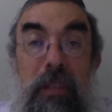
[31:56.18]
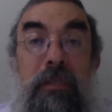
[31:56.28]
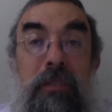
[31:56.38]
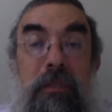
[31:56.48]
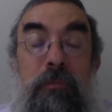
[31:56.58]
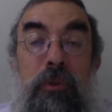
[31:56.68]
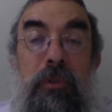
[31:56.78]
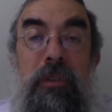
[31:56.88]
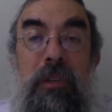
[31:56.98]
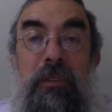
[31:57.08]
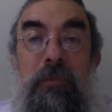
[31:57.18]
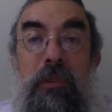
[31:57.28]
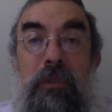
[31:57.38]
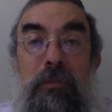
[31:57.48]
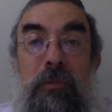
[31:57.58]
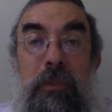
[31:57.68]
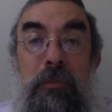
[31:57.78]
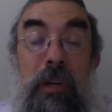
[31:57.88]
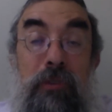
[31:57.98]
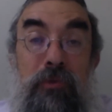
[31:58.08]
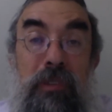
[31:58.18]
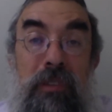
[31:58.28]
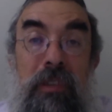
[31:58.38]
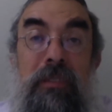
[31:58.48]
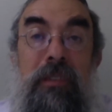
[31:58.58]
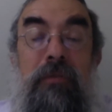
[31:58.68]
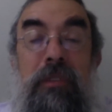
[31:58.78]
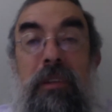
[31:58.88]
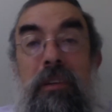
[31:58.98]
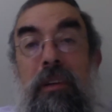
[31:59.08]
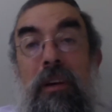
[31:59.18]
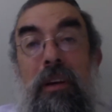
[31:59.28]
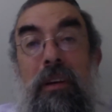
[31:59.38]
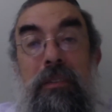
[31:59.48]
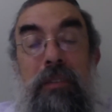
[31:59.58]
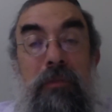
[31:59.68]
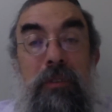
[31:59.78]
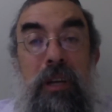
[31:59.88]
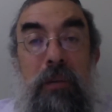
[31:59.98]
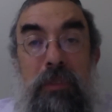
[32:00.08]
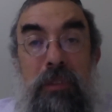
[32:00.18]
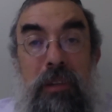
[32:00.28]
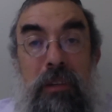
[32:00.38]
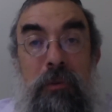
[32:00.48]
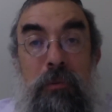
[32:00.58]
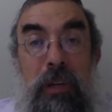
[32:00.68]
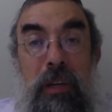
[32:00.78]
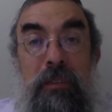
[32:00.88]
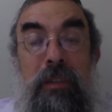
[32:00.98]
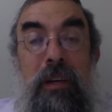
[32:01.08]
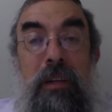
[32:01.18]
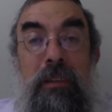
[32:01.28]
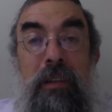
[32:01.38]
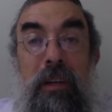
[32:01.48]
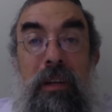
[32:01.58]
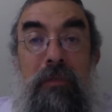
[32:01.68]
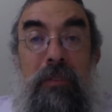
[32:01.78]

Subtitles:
So that is another lesson, important lesson we learn from this. We actually say this every day,